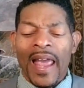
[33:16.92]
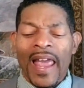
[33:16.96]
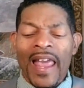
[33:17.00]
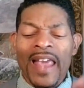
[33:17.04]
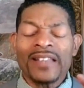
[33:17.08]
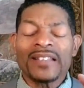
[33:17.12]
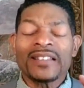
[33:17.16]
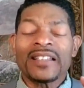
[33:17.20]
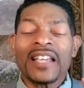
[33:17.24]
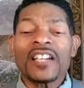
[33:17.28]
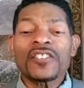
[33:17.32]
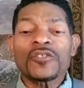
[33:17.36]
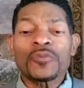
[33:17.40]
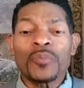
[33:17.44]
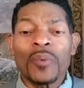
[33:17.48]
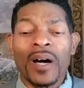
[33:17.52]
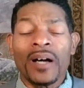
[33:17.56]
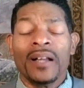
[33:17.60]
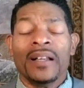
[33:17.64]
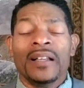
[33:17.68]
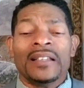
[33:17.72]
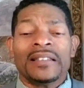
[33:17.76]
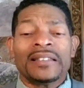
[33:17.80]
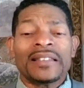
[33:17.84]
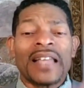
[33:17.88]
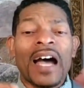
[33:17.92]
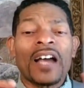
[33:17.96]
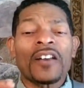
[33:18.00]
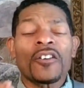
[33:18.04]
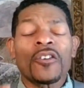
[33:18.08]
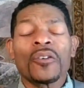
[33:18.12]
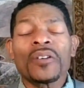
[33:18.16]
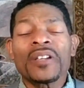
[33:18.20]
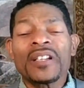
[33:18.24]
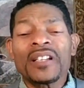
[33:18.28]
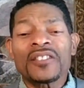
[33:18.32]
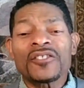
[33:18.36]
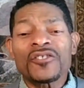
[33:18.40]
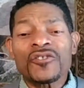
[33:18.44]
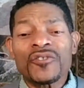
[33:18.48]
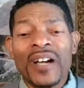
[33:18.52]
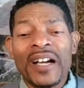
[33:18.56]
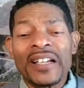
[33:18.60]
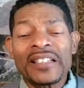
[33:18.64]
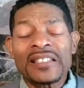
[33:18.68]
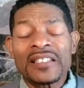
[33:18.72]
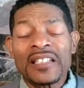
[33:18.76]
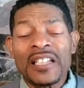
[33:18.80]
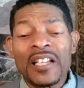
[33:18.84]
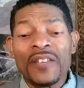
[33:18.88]
And guess what? Not only does
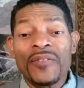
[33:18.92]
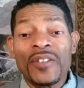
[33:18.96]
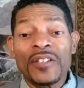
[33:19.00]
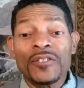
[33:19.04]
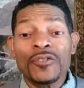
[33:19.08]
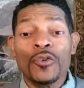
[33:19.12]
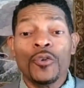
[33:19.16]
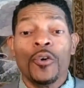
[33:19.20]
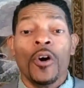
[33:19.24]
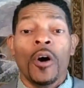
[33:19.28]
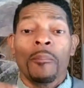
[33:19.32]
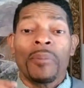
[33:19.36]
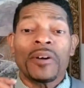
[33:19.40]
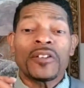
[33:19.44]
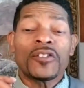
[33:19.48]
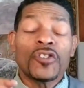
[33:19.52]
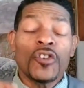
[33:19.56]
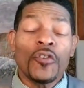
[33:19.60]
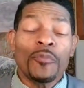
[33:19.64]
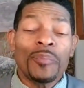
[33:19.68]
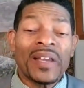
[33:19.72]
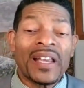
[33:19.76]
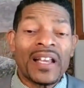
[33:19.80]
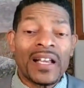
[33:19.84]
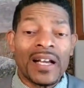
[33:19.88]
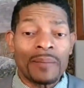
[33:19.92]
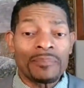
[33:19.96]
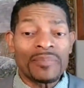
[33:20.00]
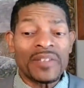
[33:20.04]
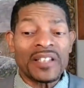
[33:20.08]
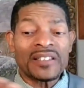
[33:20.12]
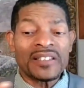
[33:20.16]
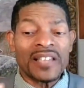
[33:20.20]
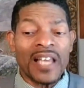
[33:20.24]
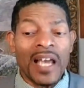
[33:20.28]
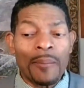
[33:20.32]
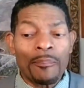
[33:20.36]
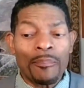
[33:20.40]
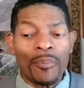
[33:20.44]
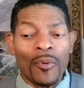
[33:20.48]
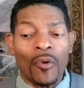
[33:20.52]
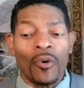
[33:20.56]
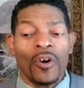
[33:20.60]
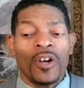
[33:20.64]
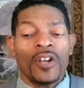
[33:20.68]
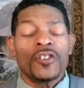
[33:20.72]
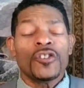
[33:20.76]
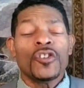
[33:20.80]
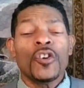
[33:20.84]
Christ live in you, but you become the temple.